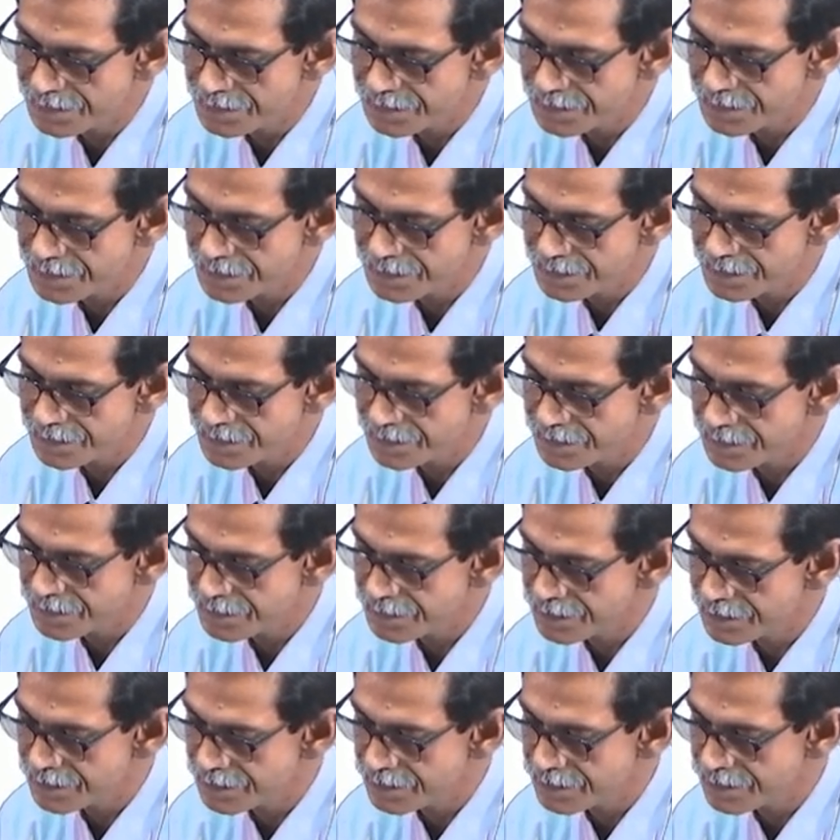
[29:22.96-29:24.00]

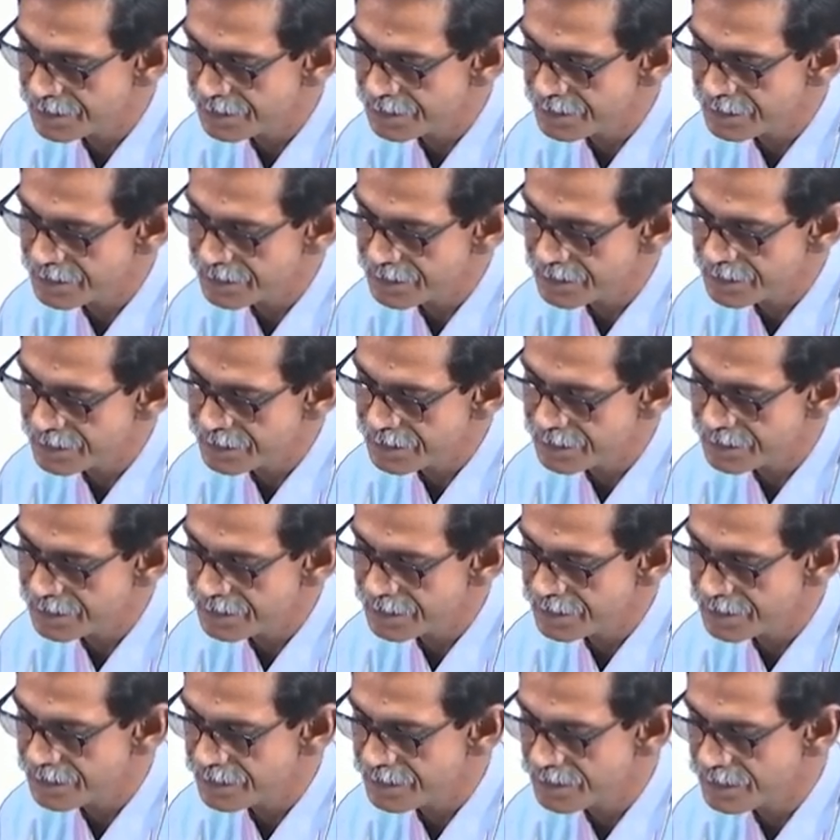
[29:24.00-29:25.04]

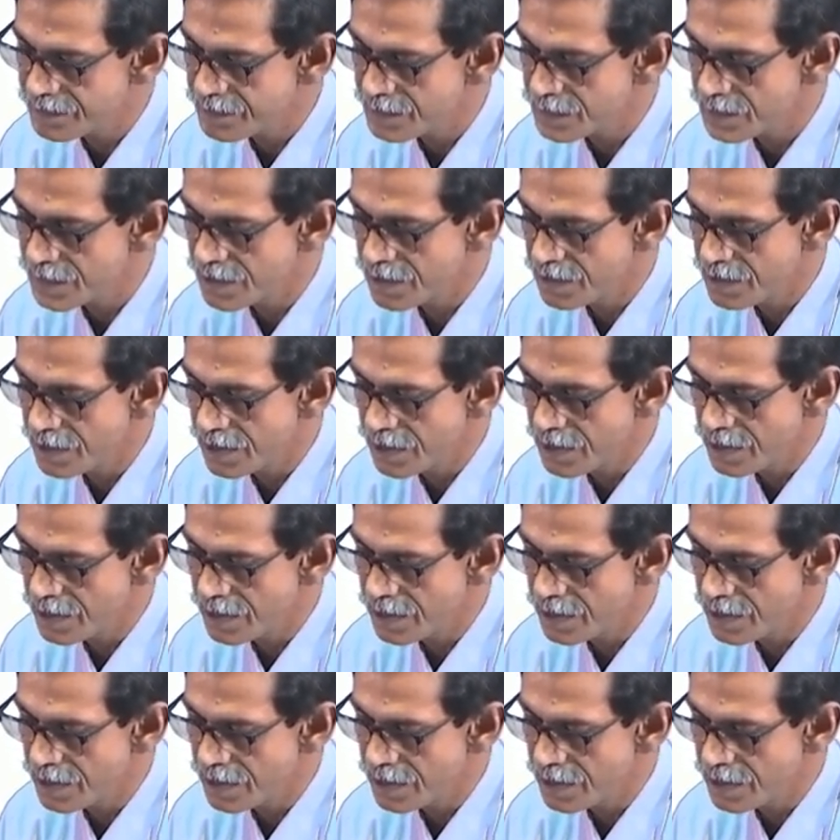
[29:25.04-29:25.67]
Nobody speaks.